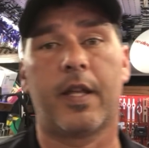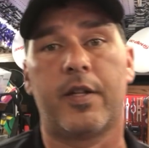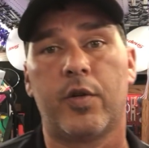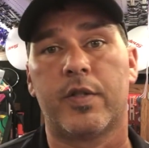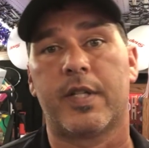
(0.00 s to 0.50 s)
they
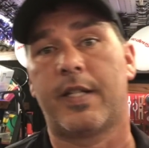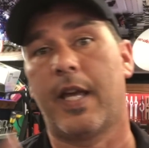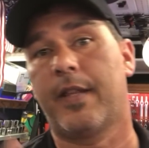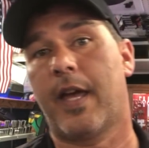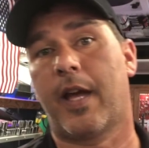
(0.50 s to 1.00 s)
do is they
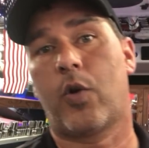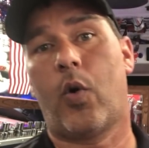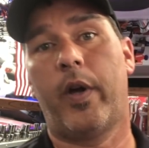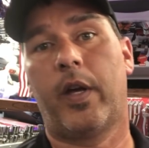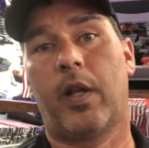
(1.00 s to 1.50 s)
take that
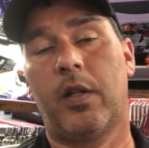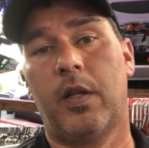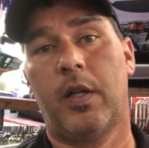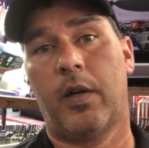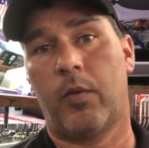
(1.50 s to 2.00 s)
coil
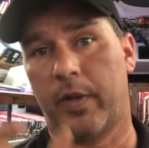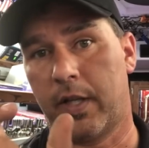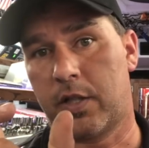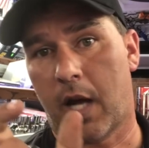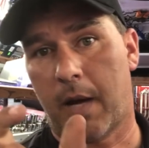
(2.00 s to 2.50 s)
when
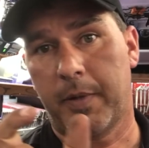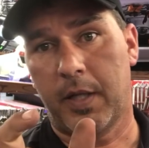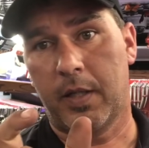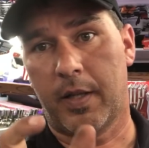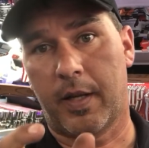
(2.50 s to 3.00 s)
they chop it
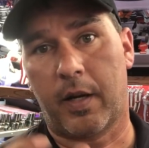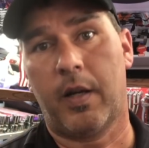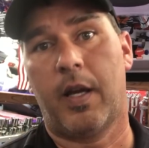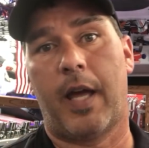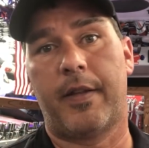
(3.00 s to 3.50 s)
into there,
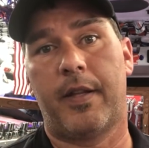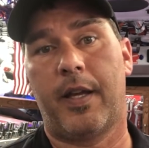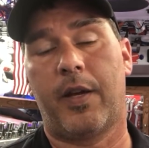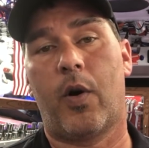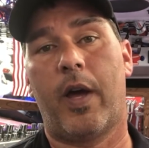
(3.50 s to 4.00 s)
and then
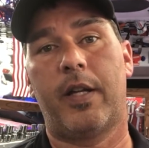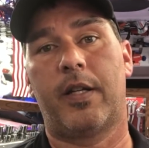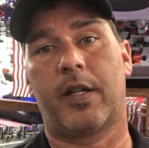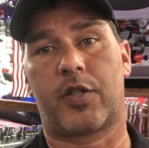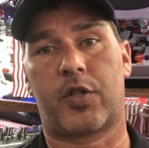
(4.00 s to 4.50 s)
they go ahead
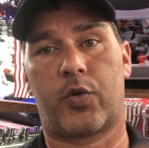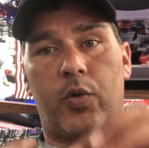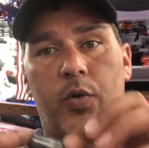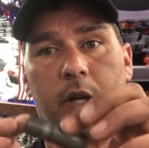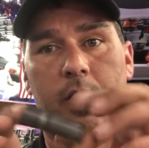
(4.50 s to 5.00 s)
and
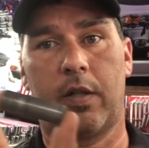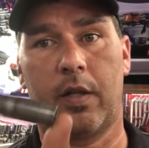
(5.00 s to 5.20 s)
extrude it.